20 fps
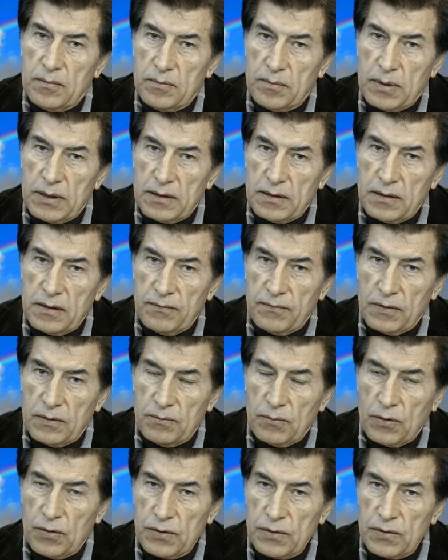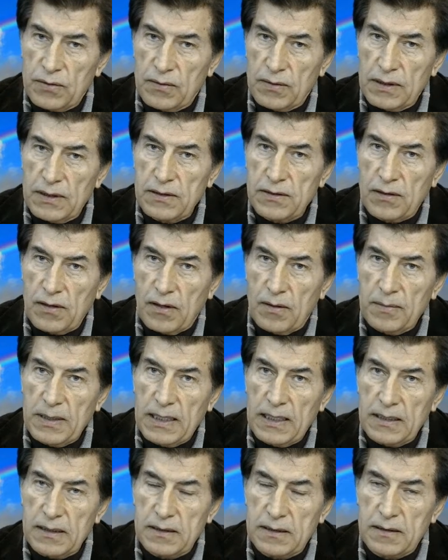but even more so Islam,
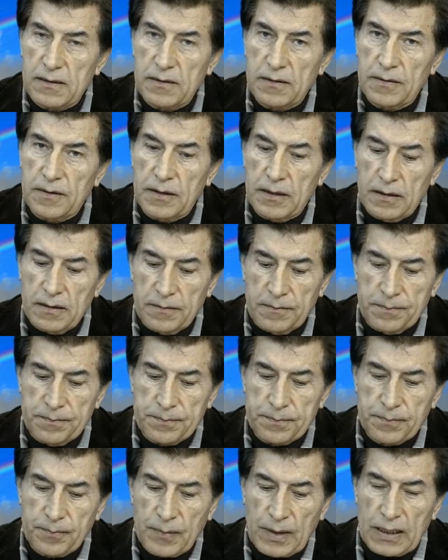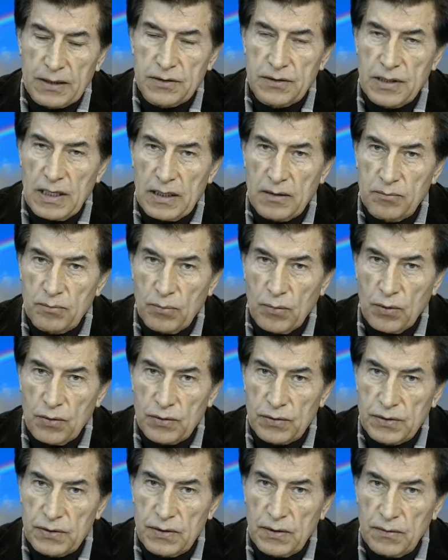has um, done more
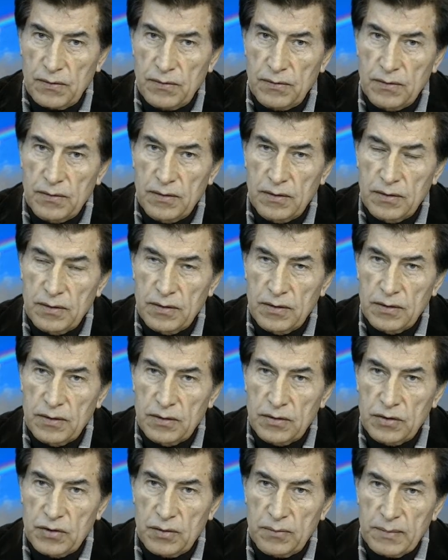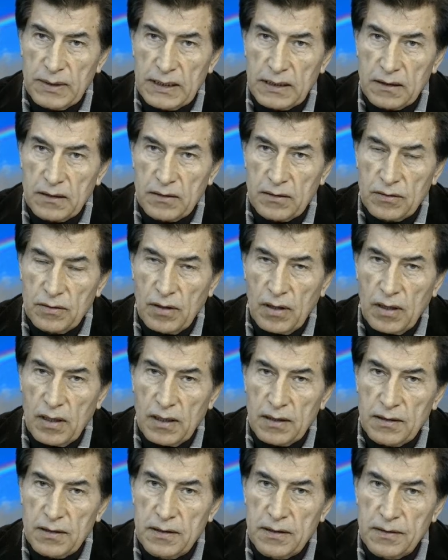so to make
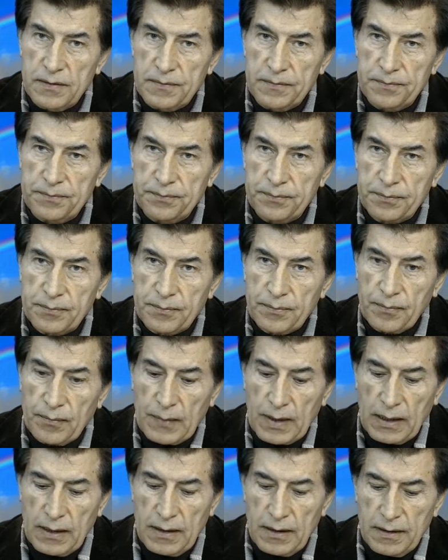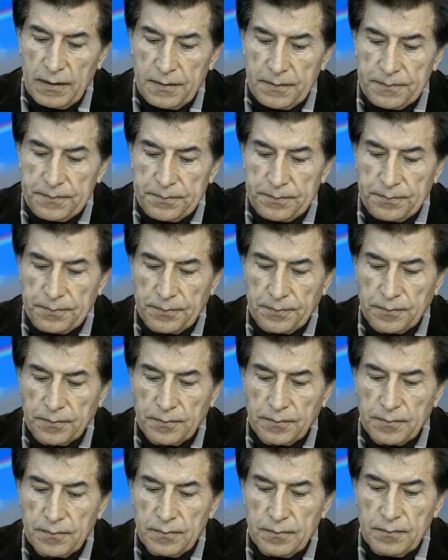God um,
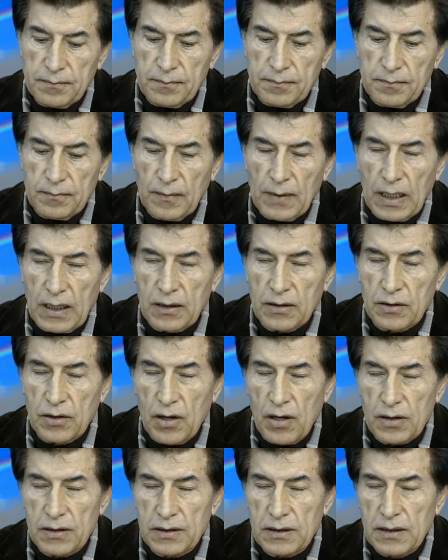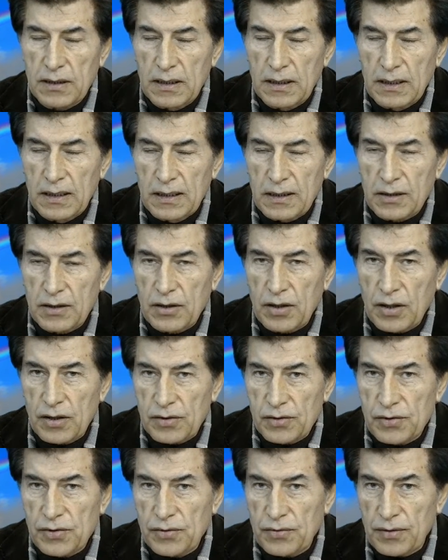not
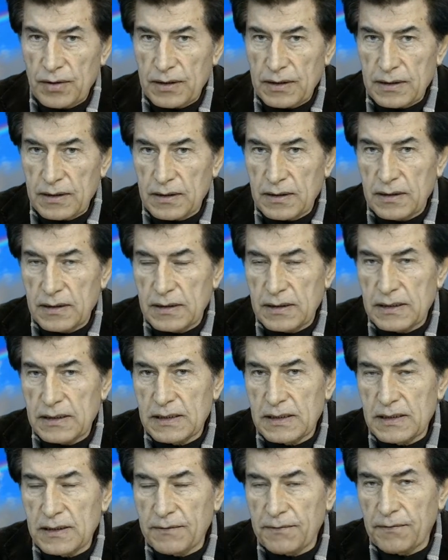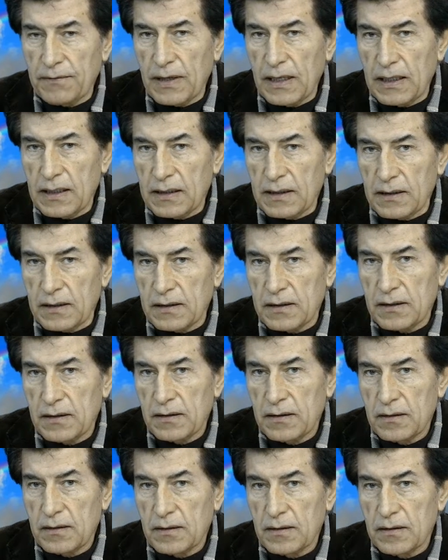culturally defined,
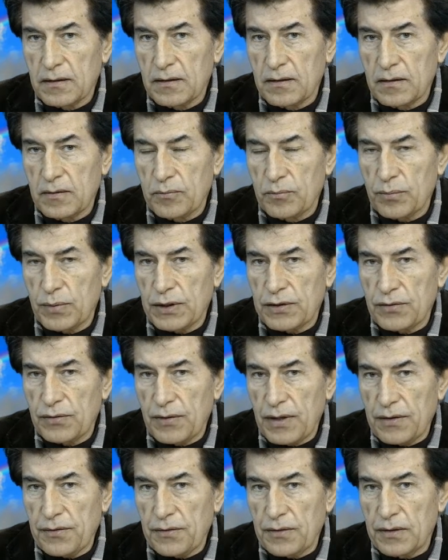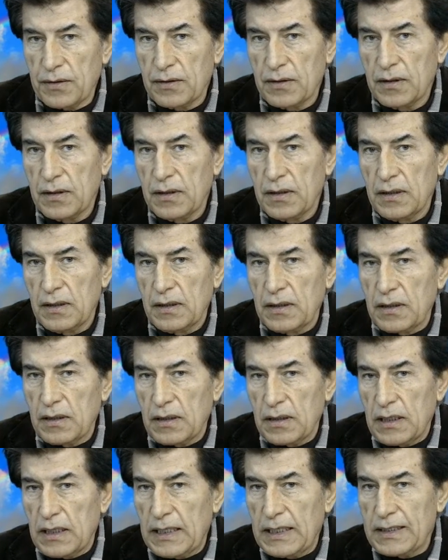but rather
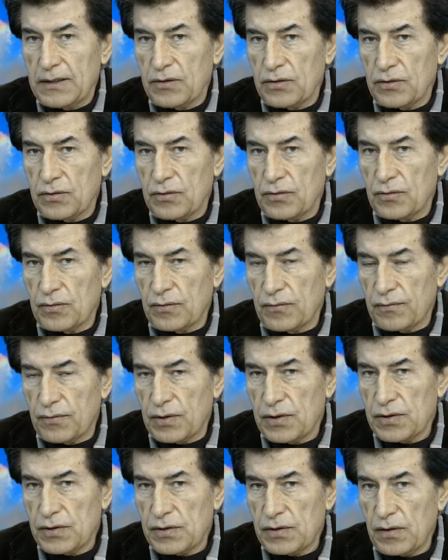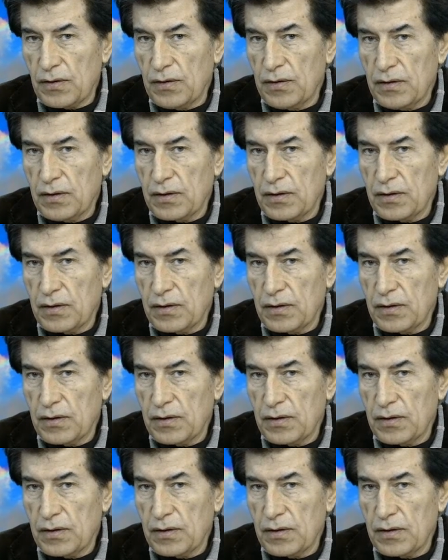a universal